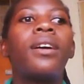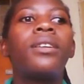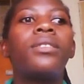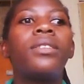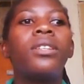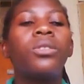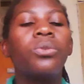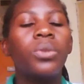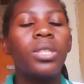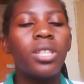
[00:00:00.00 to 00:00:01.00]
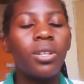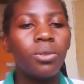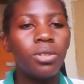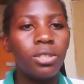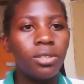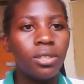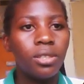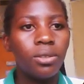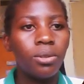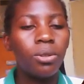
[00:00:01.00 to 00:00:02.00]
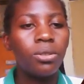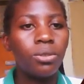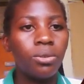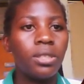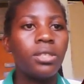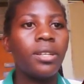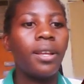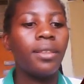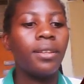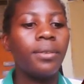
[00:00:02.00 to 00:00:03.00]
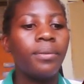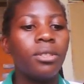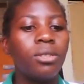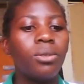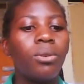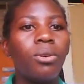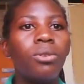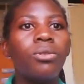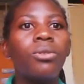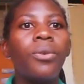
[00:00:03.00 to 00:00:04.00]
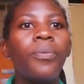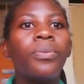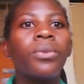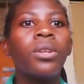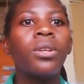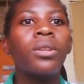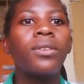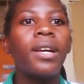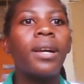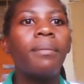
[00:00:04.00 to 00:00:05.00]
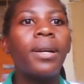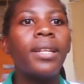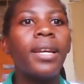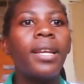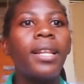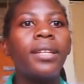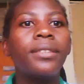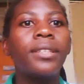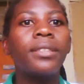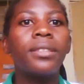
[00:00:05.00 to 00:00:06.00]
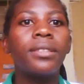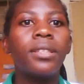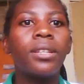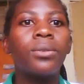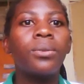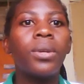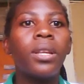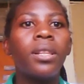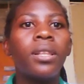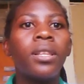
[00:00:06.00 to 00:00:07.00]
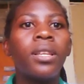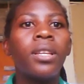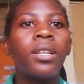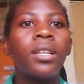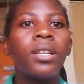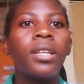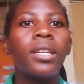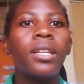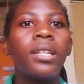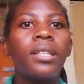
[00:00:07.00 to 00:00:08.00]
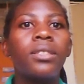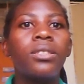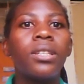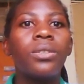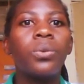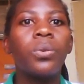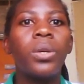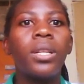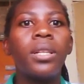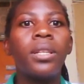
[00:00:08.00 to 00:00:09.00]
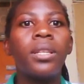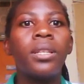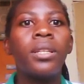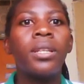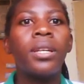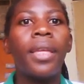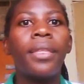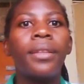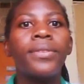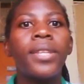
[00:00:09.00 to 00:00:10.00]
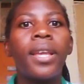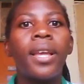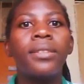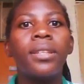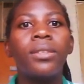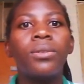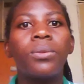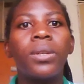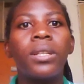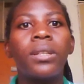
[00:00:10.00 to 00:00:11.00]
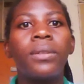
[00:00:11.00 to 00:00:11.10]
things which are not close to each other. So Ctrl, you come and highlight SS as well, English as well, and then science as well.